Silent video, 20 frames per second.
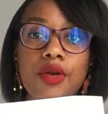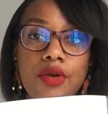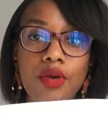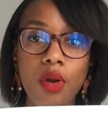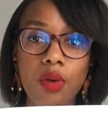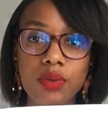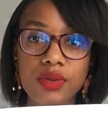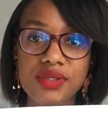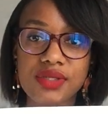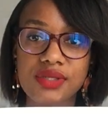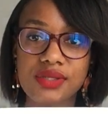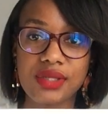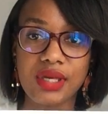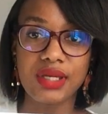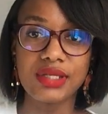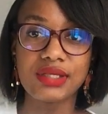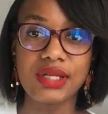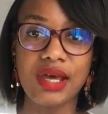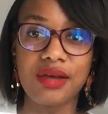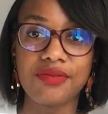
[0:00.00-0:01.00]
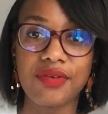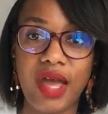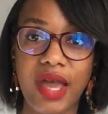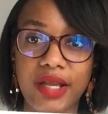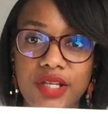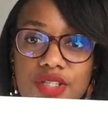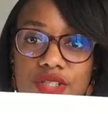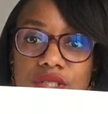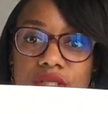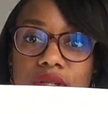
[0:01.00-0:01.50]
notes that I've
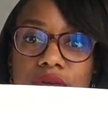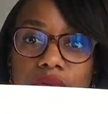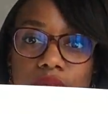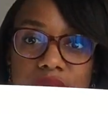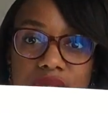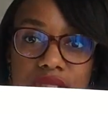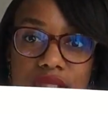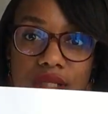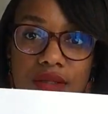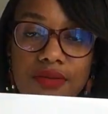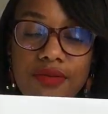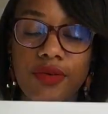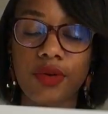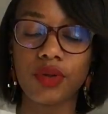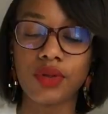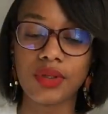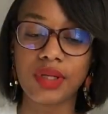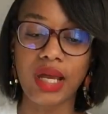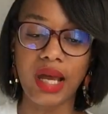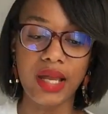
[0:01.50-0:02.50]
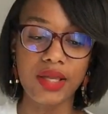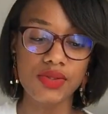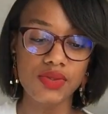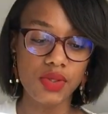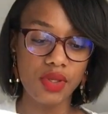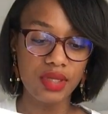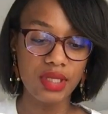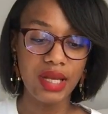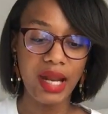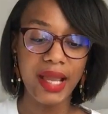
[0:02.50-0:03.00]
actually written for you guys
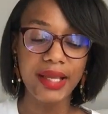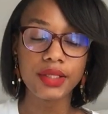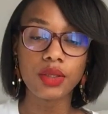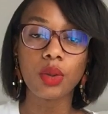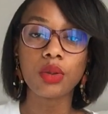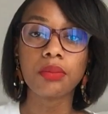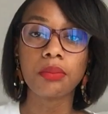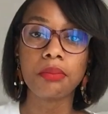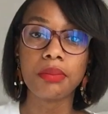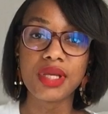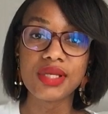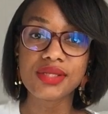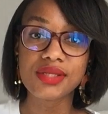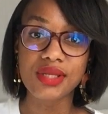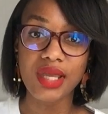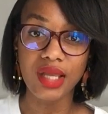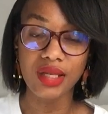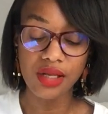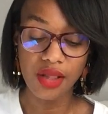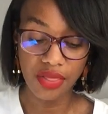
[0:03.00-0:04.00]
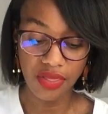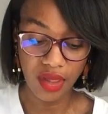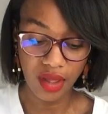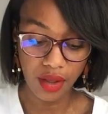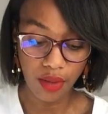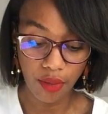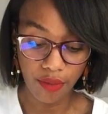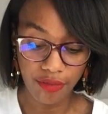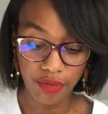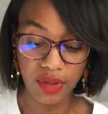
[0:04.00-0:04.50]
so that I don't miss
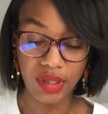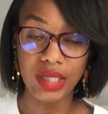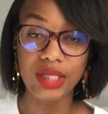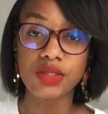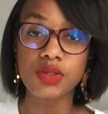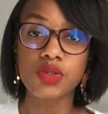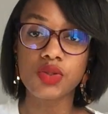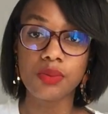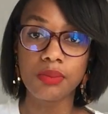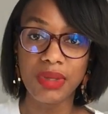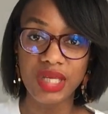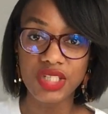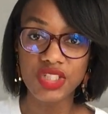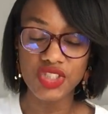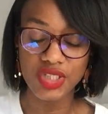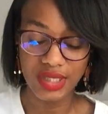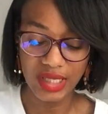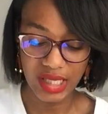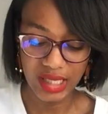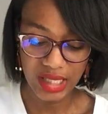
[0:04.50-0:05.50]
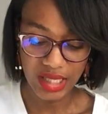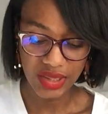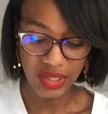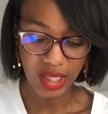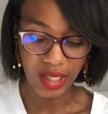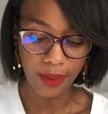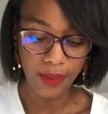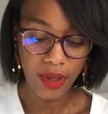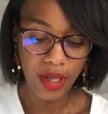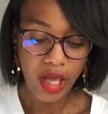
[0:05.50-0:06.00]
anything or forget to mention
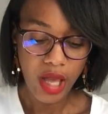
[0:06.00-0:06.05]
anything.